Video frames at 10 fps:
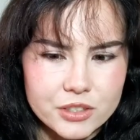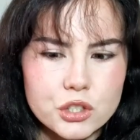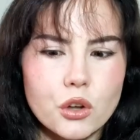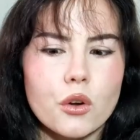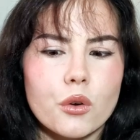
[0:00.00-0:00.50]

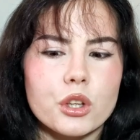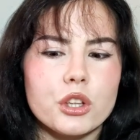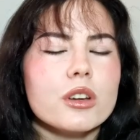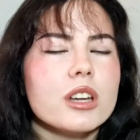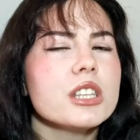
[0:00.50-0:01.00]
So
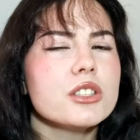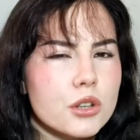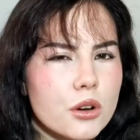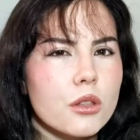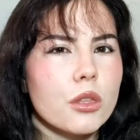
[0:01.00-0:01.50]
you can
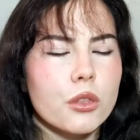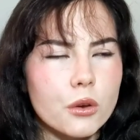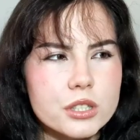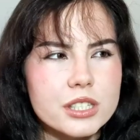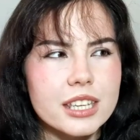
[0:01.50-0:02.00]
turn
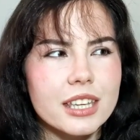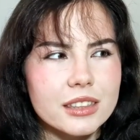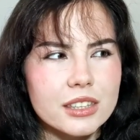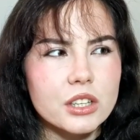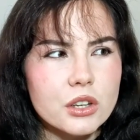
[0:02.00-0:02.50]
30
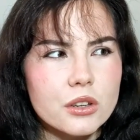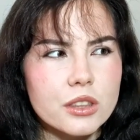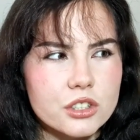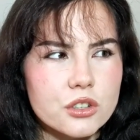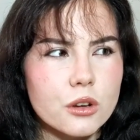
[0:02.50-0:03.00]
in the year
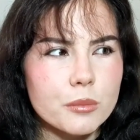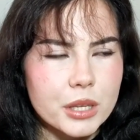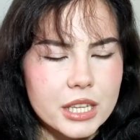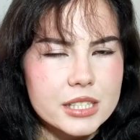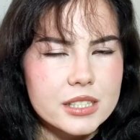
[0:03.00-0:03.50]
that you
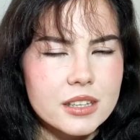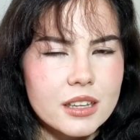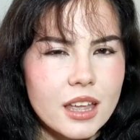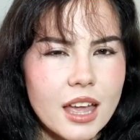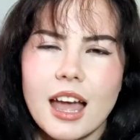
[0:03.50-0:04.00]
compete
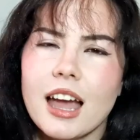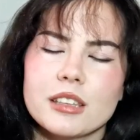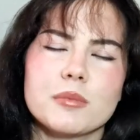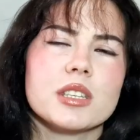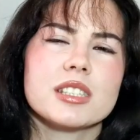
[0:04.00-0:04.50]

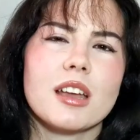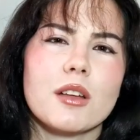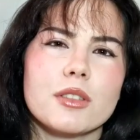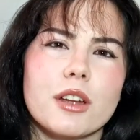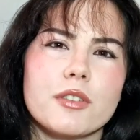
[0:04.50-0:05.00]
at Miss
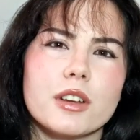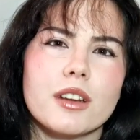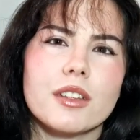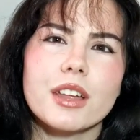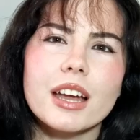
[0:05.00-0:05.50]
South Africa.